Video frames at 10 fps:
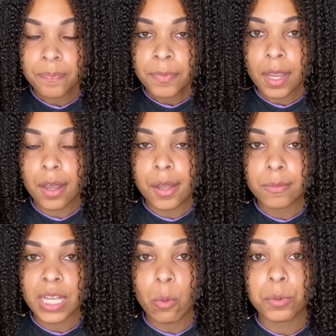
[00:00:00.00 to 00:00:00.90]
So
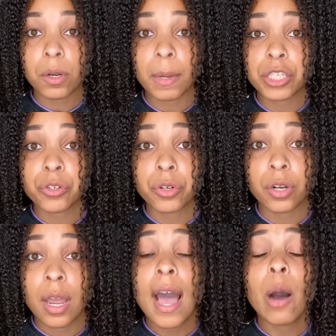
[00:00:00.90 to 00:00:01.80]
I want to make
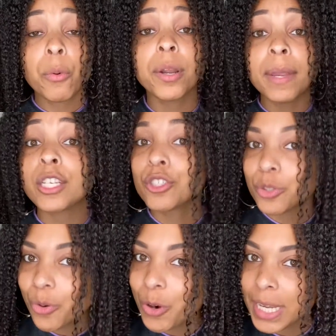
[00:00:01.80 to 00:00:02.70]

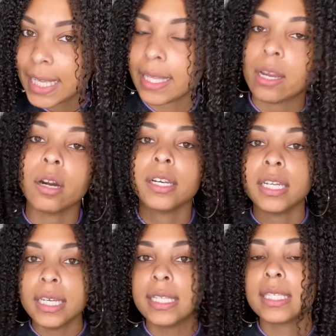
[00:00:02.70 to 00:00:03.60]
sure that they are
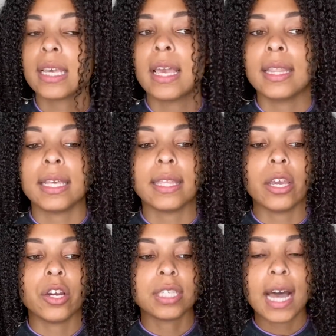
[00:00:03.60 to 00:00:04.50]
neat, that
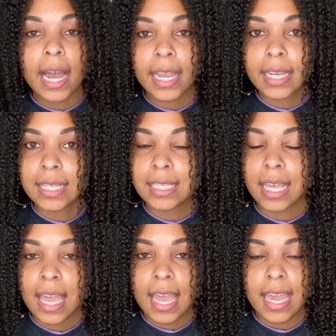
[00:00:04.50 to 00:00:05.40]
they are tight,
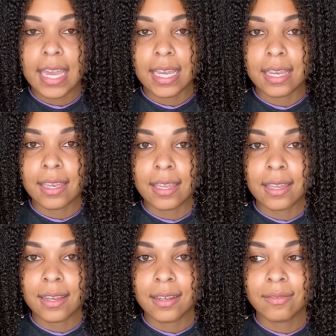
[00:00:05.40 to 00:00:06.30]

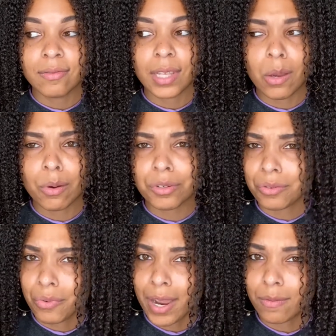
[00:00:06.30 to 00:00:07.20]
and they won't
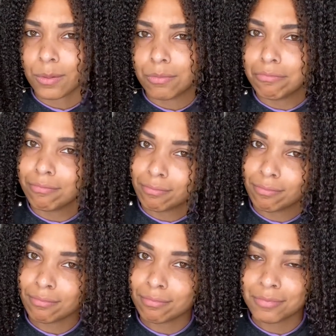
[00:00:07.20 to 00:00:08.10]
unravel.
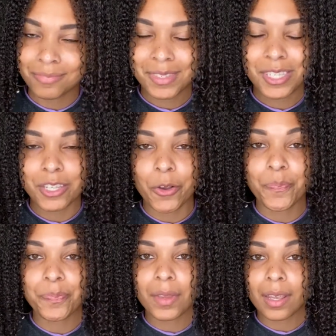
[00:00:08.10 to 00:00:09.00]
So
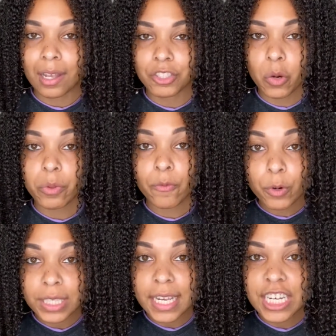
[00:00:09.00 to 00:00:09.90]
I'll start with
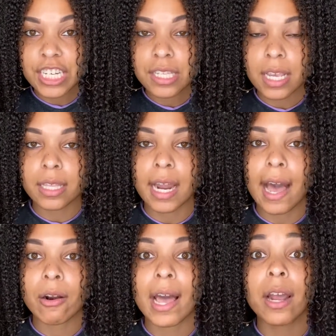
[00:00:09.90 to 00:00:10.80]
4 sections, and then
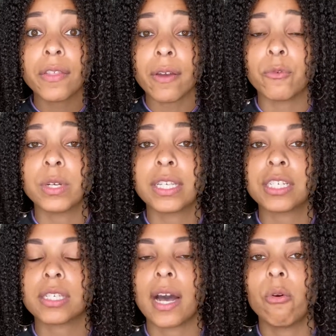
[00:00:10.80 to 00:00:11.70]
out of that 4
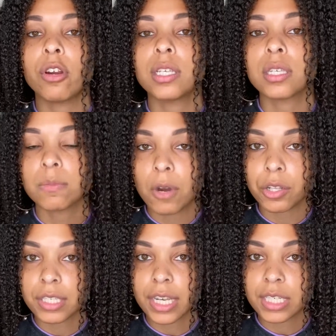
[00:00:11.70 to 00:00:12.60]
sections, I'll work into
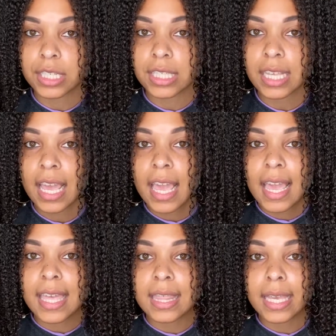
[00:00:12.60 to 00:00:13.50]
smaller sections,
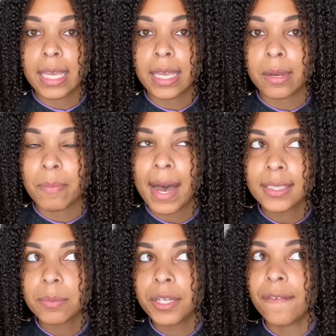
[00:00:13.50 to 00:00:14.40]
and then
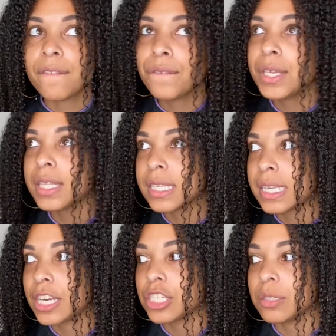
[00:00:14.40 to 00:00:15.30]
possibly a 5th
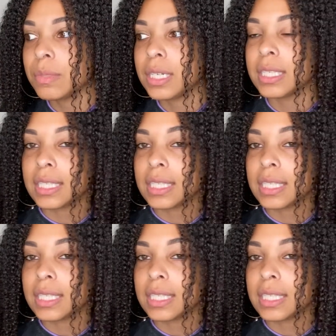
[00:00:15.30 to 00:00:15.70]
section because